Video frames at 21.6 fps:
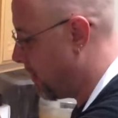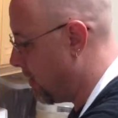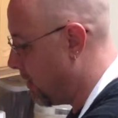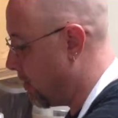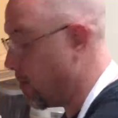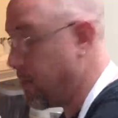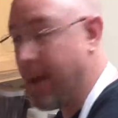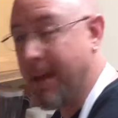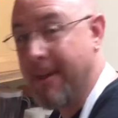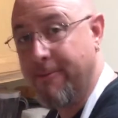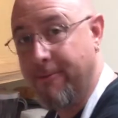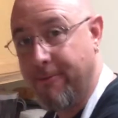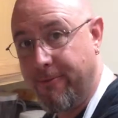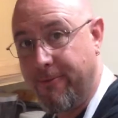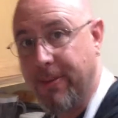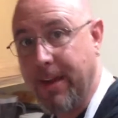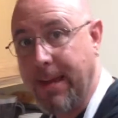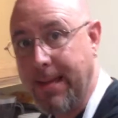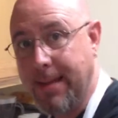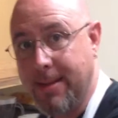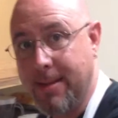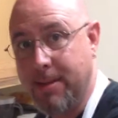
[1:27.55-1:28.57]
You may have
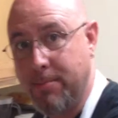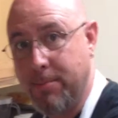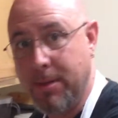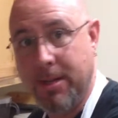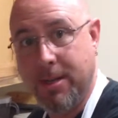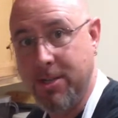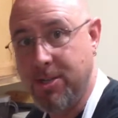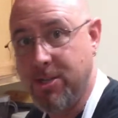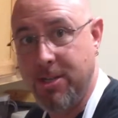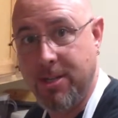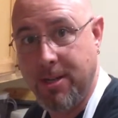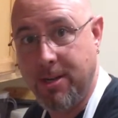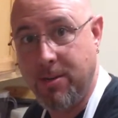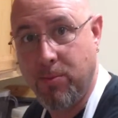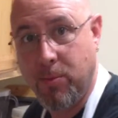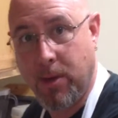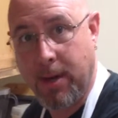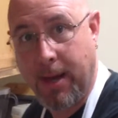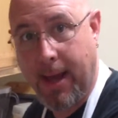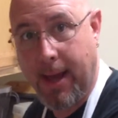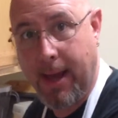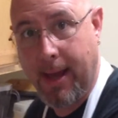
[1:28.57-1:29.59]
faked it because you didn't
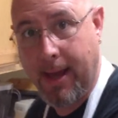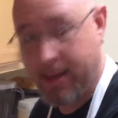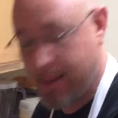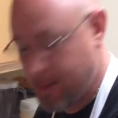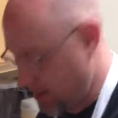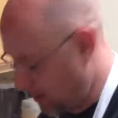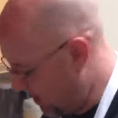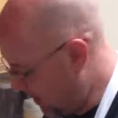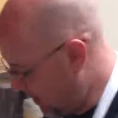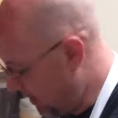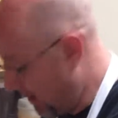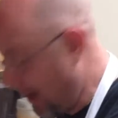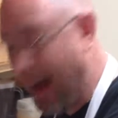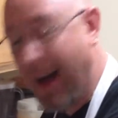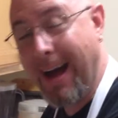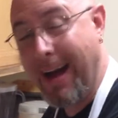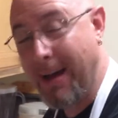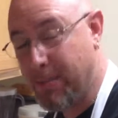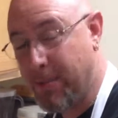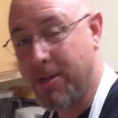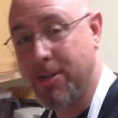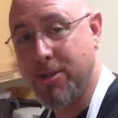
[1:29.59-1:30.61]
want to ask.
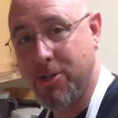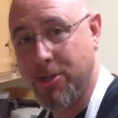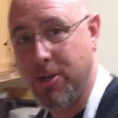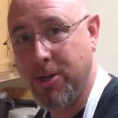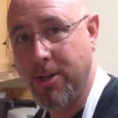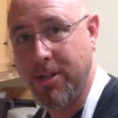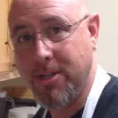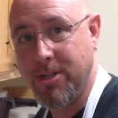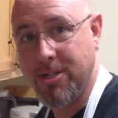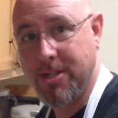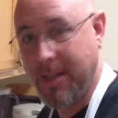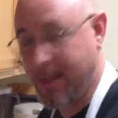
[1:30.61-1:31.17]
I'm going to show you just